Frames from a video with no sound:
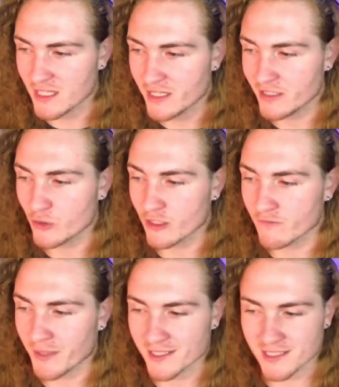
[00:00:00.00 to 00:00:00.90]
you could have
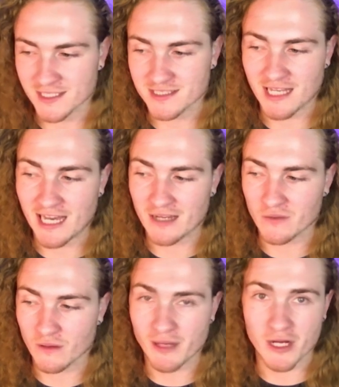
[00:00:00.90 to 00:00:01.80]
bought this at
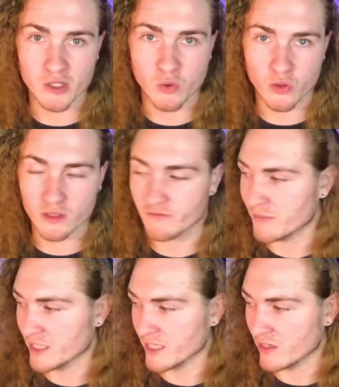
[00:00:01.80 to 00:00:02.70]
about a quarter of a
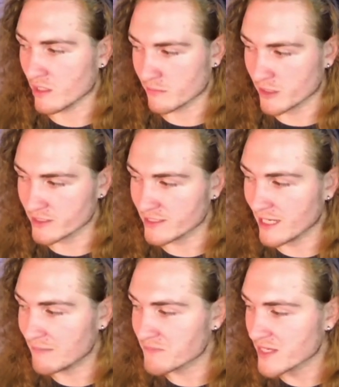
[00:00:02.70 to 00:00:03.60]
million dollar market
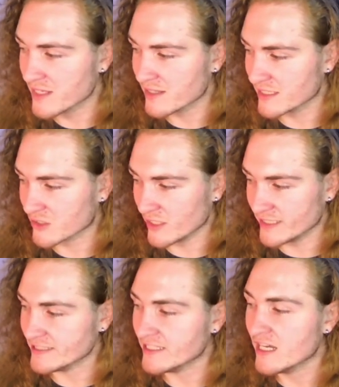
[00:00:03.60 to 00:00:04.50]
cap. That's
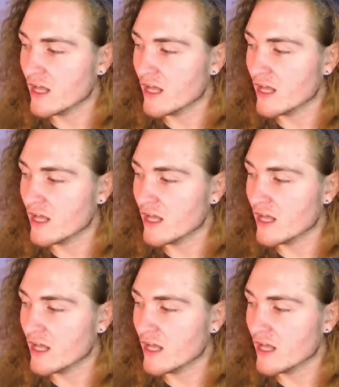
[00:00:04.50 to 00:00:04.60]
crazy.